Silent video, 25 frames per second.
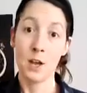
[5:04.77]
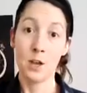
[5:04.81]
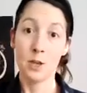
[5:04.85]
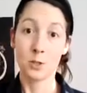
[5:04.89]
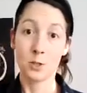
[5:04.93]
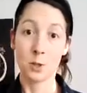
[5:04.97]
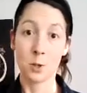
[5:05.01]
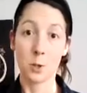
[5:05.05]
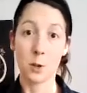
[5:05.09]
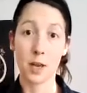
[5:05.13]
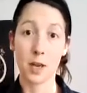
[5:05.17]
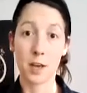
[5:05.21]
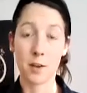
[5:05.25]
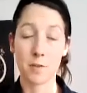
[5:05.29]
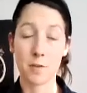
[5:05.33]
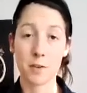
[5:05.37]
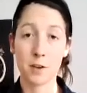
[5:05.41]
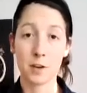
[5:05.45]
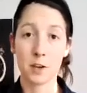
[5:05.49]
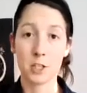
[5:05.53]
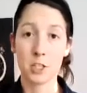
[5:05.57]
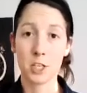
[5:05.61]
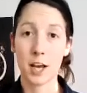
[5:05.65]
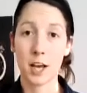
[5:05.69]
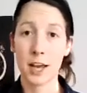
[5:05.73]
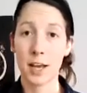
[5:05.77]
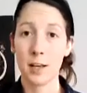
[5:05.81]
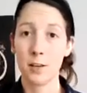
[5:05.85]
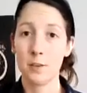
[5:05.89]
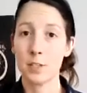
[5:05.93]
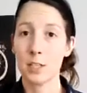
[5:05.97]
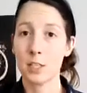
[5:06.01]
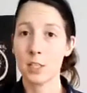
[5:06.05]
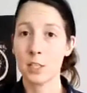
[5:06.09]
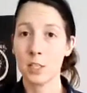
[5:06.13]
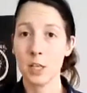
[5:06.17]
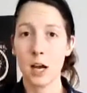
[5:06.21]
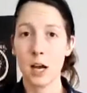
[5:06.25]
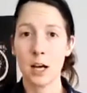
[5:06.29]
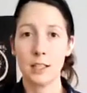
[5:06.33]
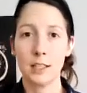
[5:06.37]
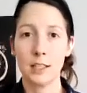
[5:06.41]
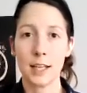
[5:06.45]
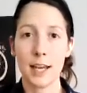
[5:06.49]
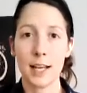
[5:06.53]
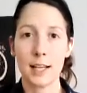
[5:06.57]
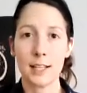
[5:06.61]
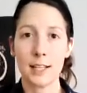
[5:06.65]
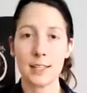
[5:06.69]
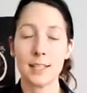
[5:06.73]
So if your child does not
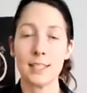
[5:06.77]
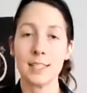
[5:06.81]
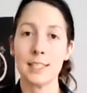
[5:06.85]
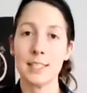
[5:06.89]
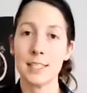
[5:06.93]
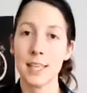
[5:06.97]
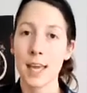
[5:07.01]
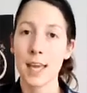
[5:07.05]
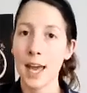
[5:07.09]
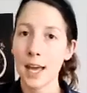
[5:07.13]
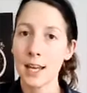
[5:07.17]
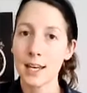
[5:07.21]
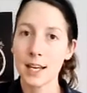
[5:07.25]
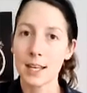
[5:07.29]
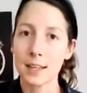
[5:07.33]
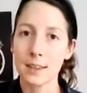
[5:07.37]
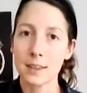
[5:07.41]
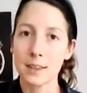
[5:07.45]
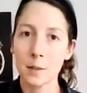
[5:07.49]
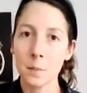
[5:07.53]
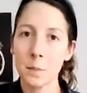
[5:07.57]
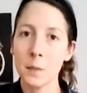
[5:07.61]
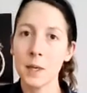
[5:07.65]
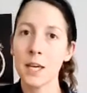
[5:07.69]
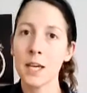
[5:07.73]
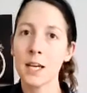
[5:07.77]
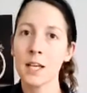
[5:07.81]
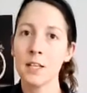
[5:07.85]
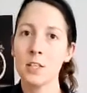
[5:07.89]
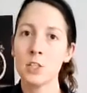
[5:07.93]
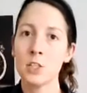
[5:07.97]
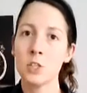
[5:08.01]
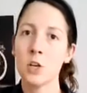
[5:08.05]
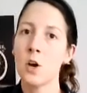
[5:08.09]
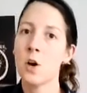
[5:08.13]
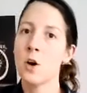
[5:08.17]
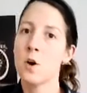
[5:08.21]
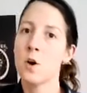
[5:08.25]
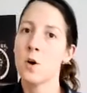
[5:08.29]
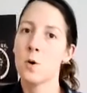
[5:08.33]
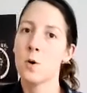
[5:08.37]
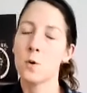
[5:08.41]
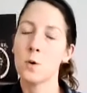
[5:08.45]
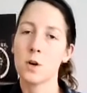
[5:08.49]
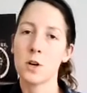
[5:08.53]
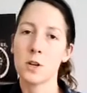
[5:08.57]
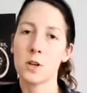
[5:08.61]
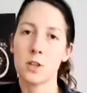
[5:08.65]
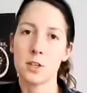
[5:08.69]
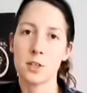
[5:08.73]
like the sand at the beach
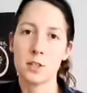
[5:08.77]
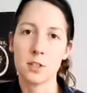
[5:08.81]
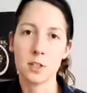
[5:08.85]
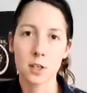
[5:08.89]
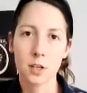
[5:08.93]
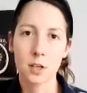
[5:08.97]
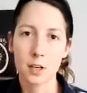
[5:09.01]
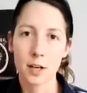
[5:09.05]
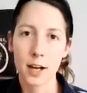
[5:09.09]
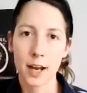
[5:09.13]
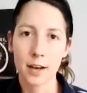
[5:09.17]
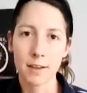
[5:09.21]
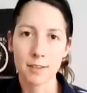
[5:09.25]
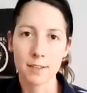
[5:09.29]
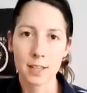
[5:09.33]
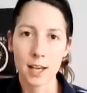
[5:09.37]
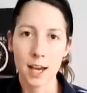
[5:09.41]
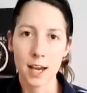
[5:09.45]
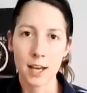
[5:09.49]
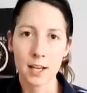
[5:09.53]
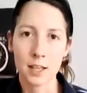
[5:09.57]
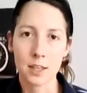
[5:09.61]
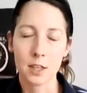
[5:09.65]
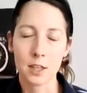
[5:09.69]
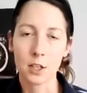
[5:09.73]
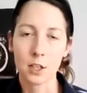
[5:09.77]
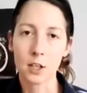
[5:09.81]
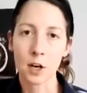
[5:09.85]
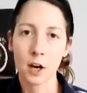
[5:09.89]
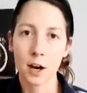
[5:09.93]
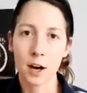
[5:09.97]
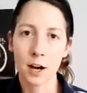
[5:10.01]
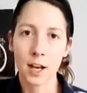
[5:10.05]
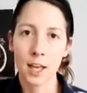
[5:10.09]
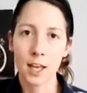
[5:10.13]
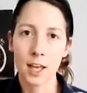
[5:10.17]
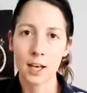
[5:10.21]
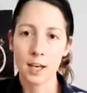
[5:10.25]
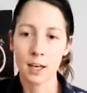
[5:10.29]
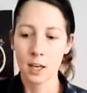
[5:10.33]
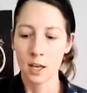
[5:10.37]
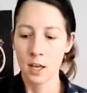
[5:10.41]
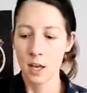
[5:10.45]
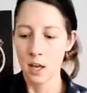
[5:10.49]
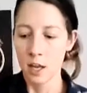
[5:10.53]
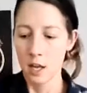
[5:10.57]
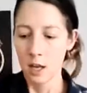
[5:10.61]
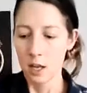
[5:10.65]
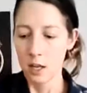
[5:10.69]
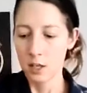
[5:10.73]
or the dirt outside in the garden,
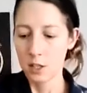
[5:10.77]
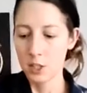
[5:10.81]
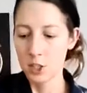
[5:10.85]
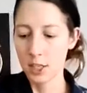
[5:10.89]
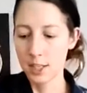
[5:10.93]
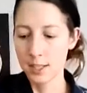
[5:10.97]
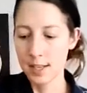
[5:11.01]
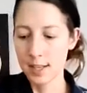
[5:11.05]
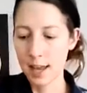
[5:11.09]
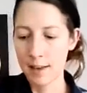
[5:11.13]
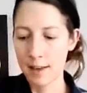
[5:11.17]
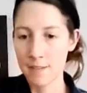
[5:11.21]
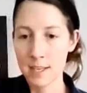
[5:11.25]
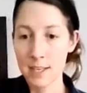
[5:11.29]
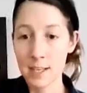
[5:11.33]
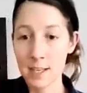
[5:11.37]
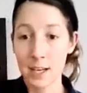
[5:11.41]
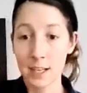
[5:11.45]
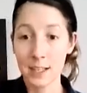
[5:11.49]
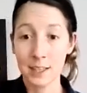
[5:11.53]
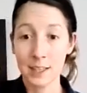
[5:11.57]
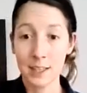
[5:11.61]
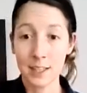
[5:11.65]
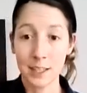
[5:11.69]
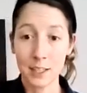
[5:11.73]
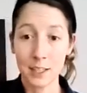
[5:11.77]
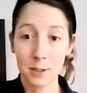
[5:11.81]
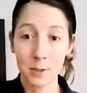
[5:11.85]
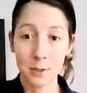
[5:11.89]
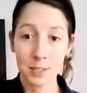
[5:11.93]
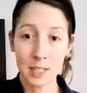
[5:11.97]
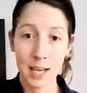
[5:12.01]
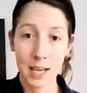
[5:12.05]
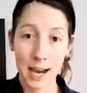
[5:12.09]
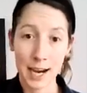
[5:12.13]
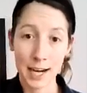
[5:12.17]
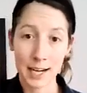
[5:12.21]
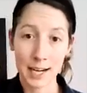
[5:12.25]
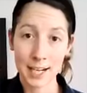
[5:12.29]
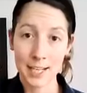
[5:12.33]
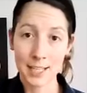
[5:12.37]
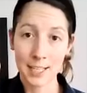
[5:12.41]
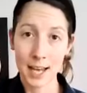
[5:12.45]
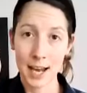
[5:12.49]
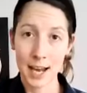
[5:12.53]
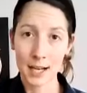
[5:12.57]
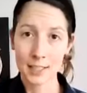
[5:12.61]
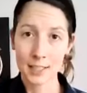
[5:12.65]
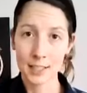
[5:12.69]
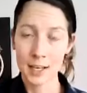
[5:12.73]
just having a little tiny
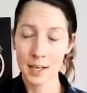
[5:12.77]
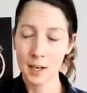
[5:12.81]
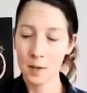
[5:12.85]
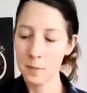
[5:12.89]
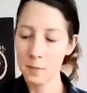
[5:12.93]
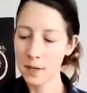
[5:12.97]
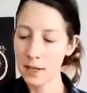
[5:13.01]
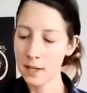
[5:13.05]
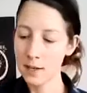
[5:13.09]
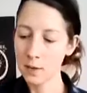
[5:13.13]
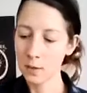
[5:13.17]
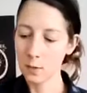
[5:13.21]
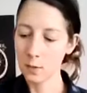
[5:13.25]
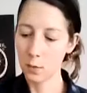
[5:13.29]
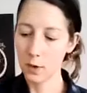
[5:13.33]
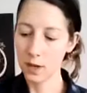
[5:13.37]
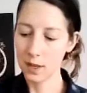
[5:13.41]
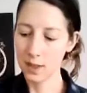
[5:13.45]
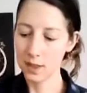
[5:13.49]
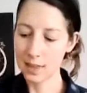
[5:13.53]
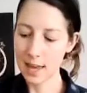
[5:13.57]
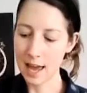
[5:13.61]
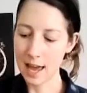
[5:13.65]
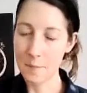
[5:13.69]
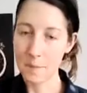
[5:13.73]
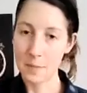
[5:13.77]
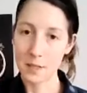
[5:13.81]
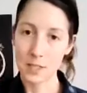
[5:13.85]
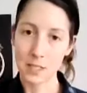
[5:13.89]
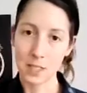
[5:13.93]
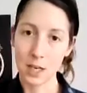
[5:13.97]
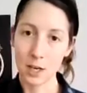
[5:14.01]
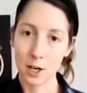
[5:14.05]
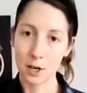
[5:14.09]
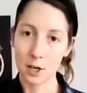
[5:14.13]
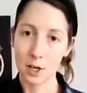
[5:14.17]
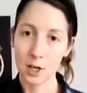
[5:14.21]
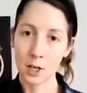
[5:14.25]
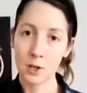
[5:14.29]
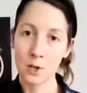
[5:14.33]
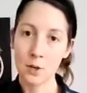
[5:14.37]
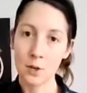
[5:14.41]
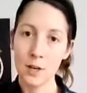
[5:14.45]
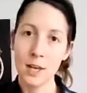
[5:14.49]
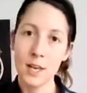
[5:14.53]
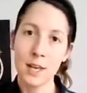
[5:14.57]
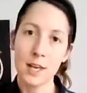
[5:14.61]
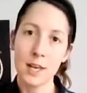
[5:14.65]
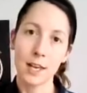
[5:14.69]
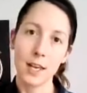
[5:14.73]
tactile bin with that material
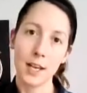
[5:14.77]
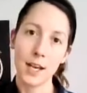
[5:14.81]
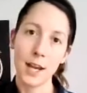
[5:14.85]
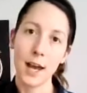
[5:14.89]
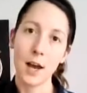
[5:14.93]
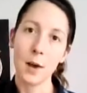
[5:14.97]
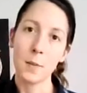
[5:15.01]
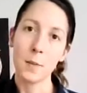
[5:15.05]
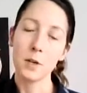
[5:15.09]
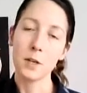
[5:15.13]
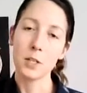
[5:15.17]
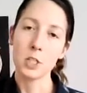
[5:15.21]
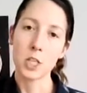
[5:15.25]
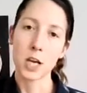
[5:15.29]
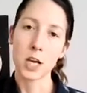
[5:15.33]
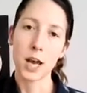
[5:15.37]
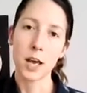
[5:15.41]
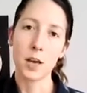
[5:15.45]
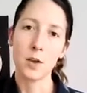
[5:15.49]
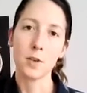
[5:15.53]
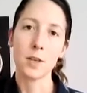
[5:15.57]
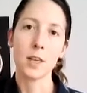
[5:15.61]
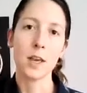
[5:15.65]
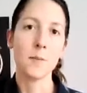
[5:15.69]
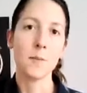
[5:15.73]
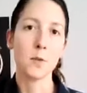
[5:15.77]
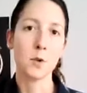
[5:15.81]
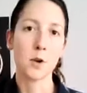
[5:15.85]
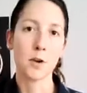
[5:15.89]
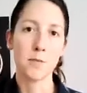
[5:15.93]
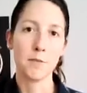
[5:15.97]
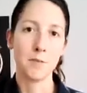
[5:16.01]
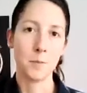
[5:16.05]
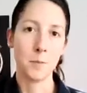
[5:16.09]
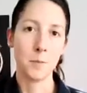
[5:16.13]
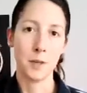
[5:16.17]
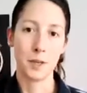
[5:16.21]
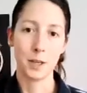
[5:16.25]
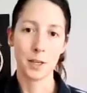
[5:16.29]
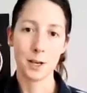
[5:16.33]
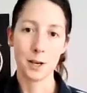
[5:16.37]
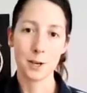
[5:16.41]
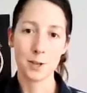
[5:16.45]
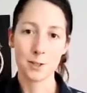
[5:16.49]
can help your child get more familiar.